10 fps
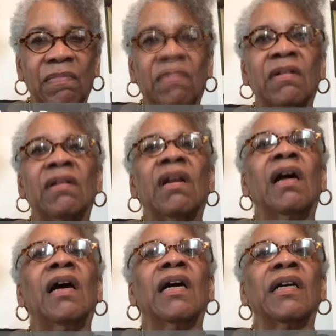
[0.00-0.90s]

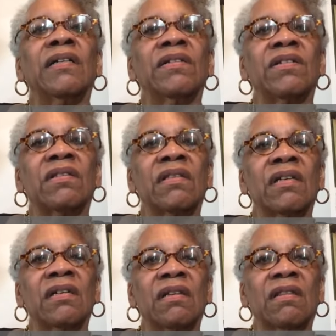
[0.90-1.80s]
lines
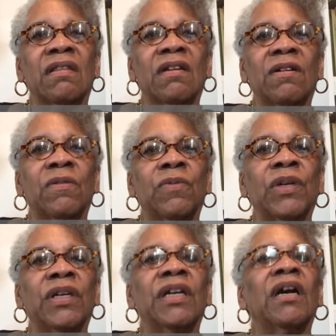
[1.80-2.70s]
that are
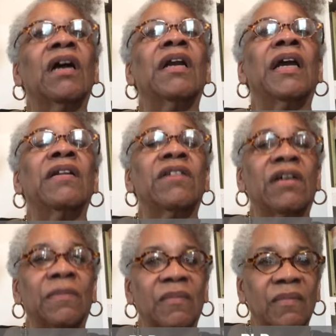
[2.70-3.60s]
really
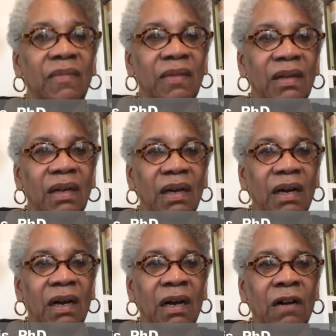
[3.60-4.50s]
unending
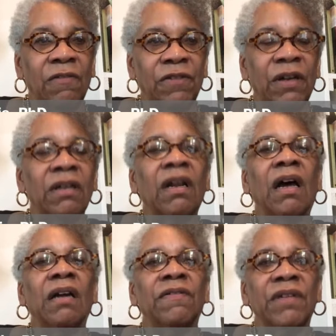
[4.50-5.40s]
of a
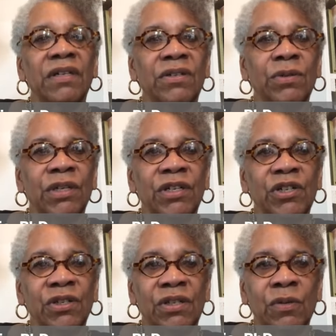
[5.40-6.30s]
lot of these
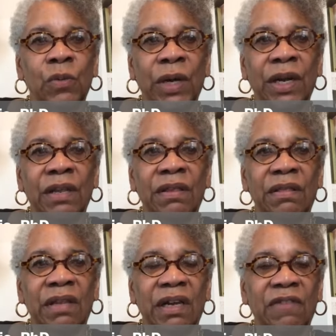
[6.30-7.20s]
traditions, the way that
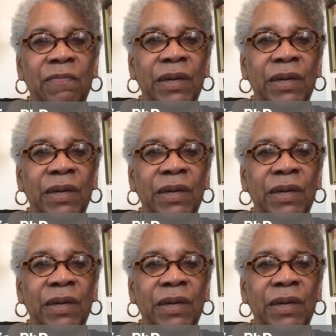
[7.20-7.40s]
they have